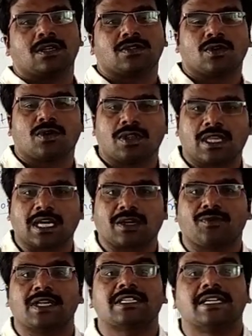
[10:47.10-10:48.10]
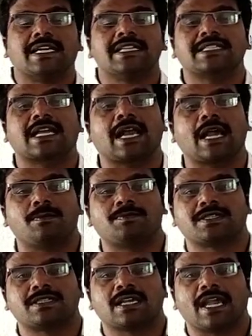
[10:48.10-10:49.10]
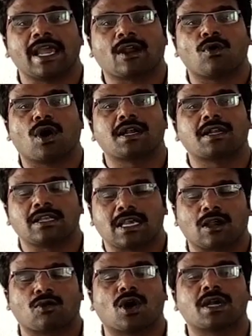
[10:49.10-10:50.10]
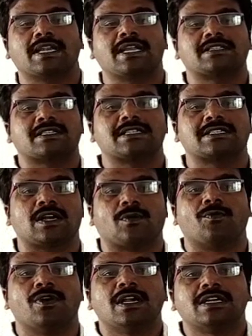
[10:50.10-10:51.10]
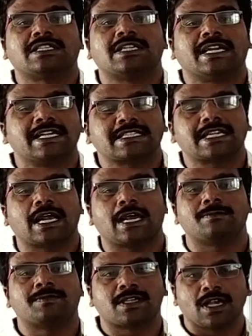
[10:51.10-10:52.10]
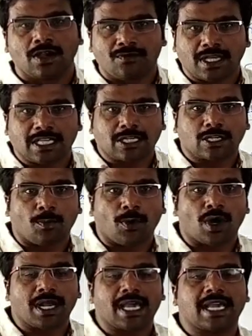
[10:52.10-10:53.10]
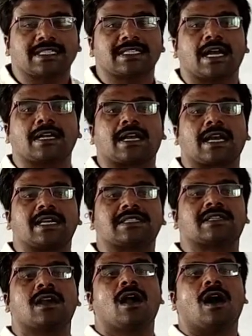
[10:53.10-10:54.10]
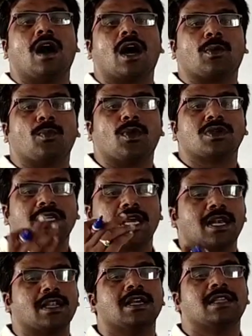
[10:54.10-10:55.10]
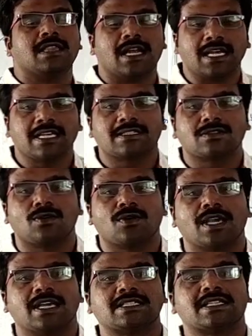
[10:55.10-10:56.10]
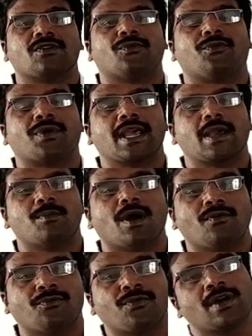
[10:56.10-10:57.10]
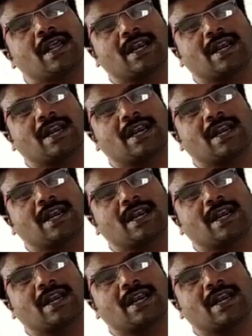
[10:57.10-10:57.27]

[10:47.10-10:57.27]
So that which describes a coordinate system which describes whether the body is at rest or motion, that is known as frame of